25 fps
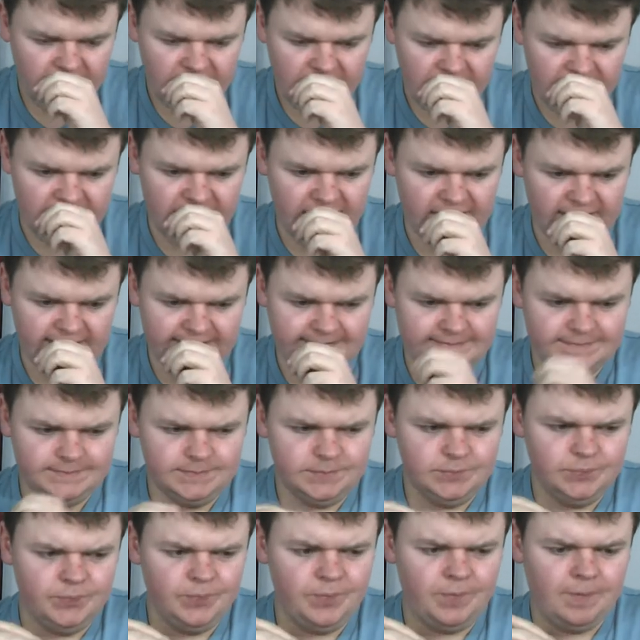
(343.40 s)

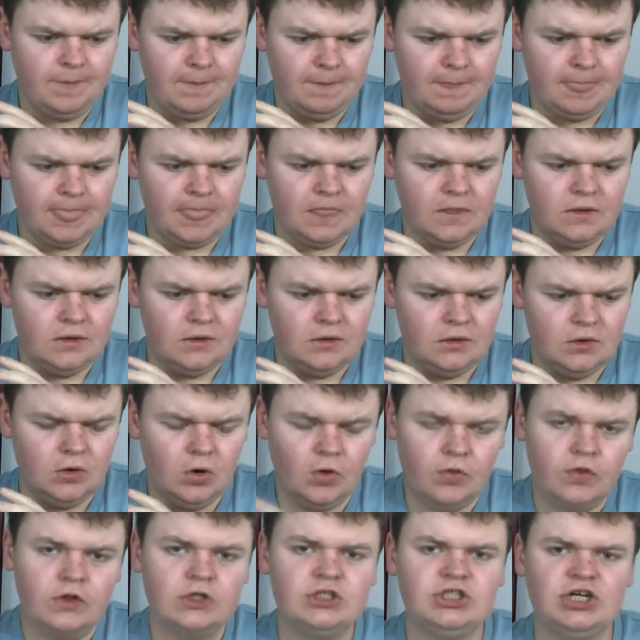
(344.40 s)

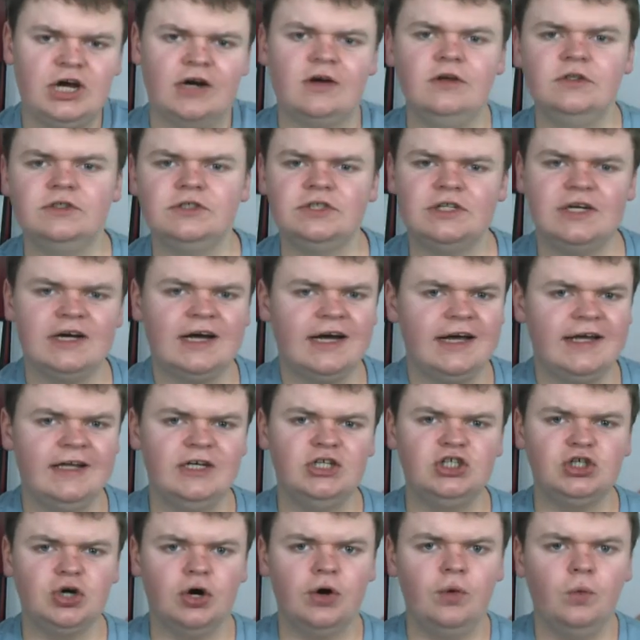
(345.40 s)
other channels that I
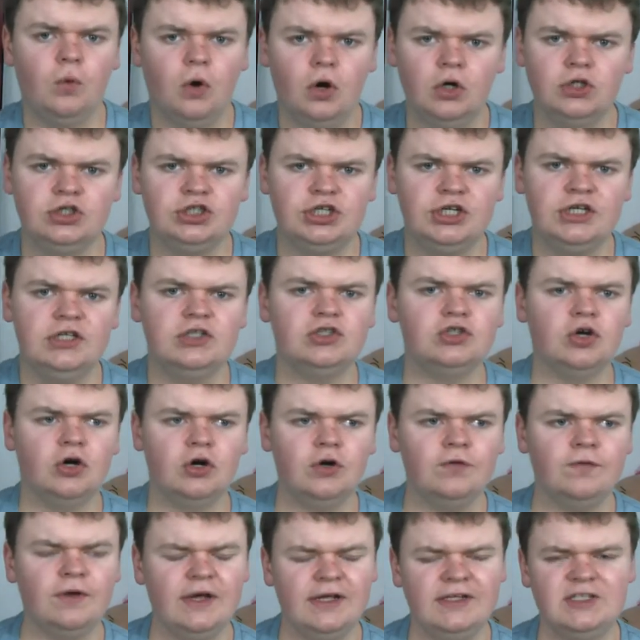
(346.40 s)
enjoy watching
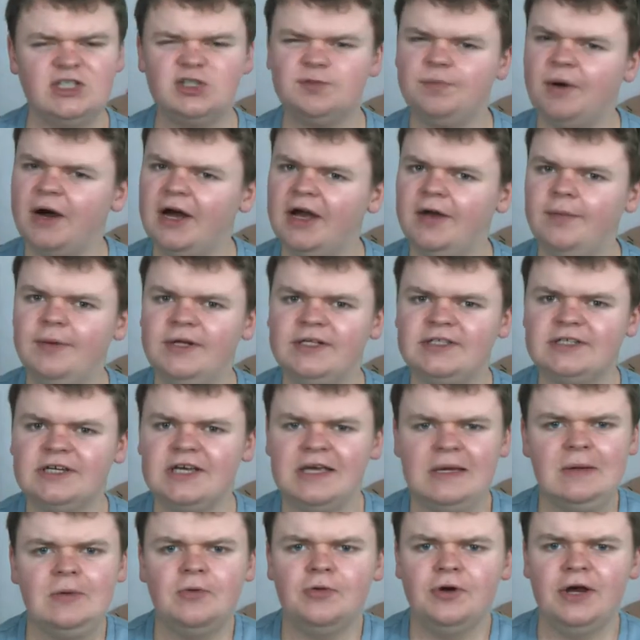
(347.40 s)
sort of inspire me to
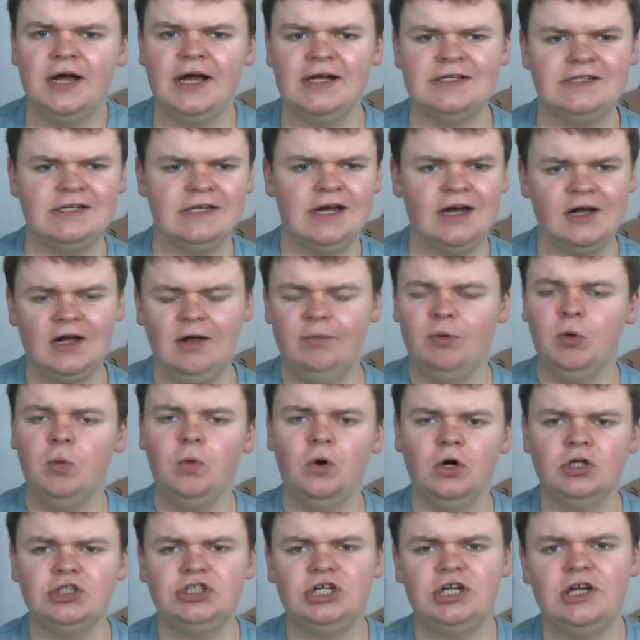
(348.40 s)
keep creating. Like I'll be
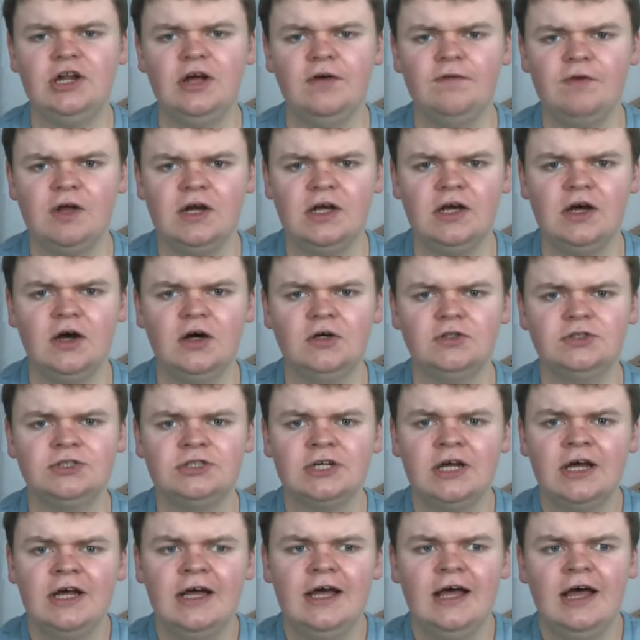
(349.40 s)
watching their videos
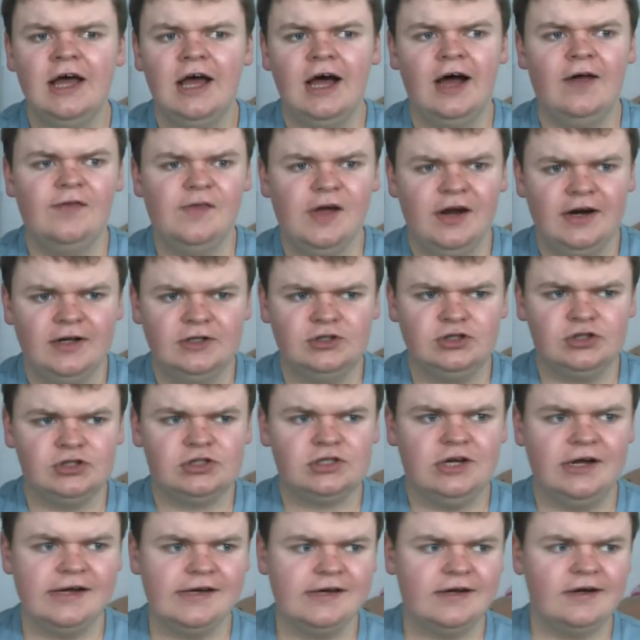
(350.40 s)
and then I'll
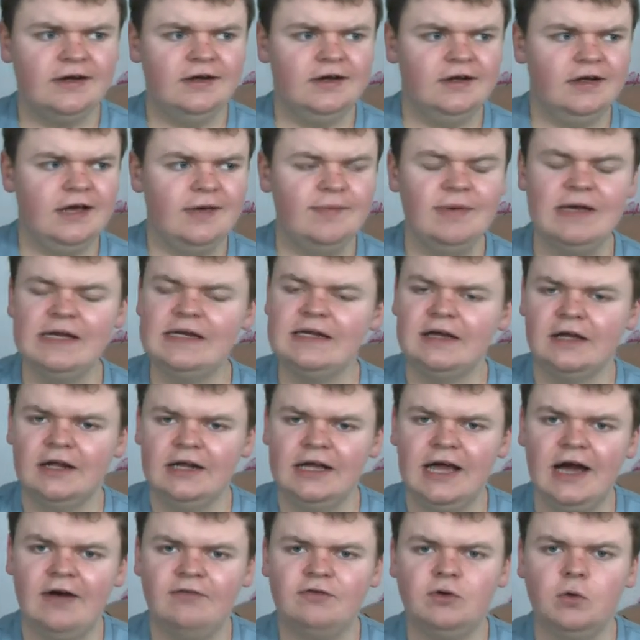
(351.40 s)
just like,
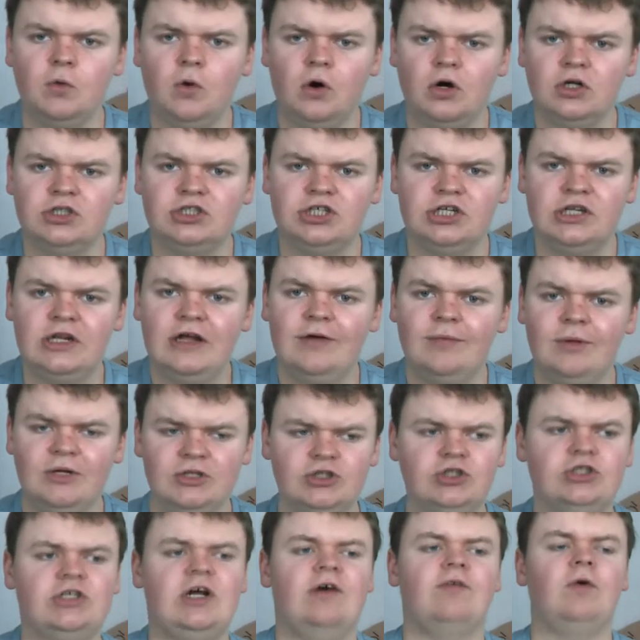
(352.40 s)
immediately after watching them, I'll
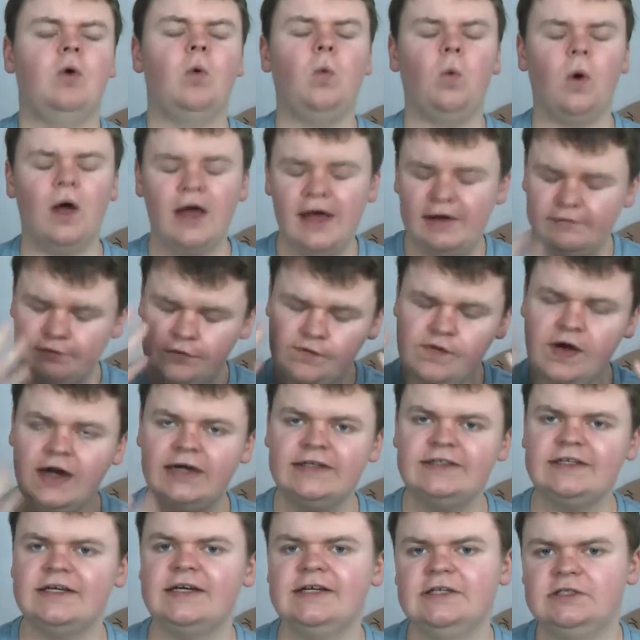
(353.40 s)
just have a wave of
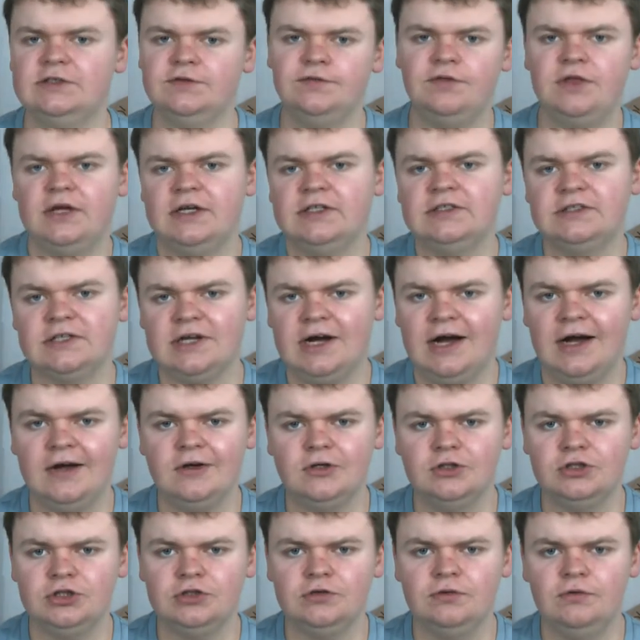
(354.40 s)
ideas of things that I
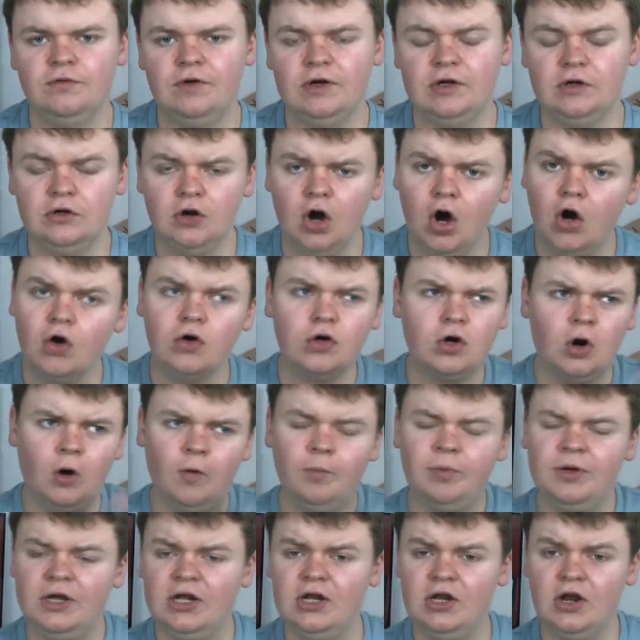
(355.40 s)
could do for videos. Not
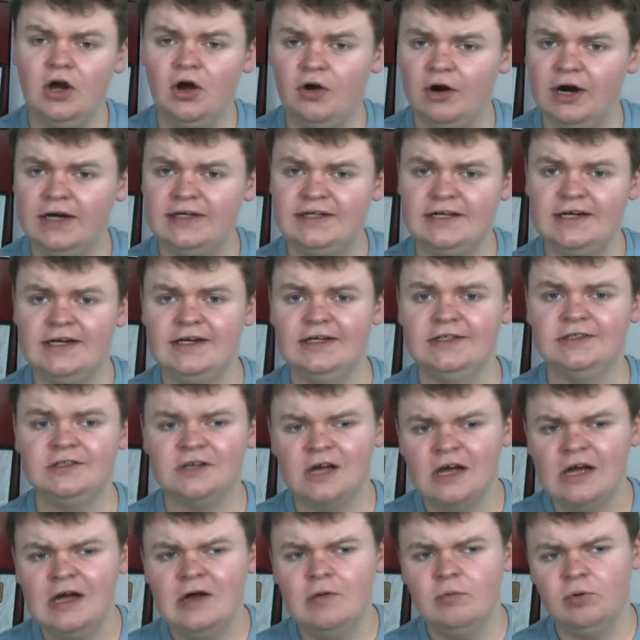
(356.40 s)
copying their ideas,
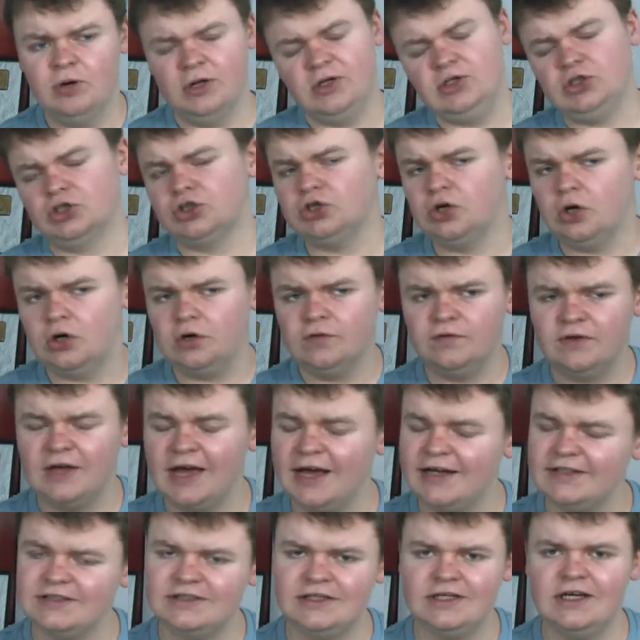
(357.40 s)
but it just sort of
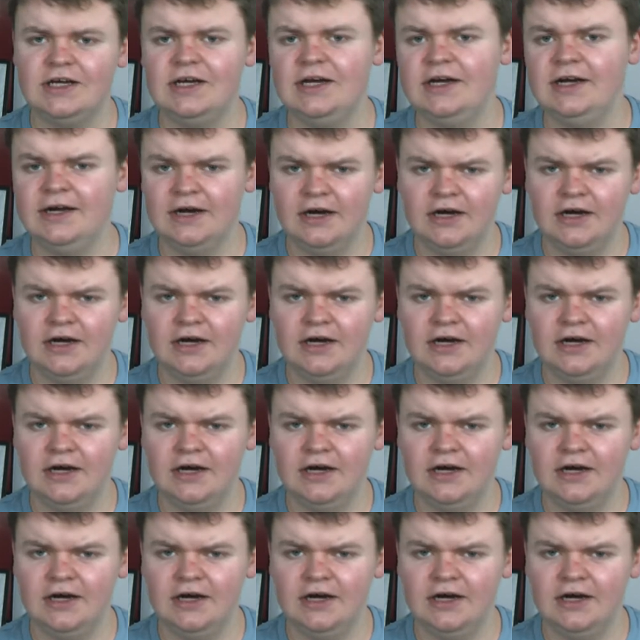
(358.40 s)
gets the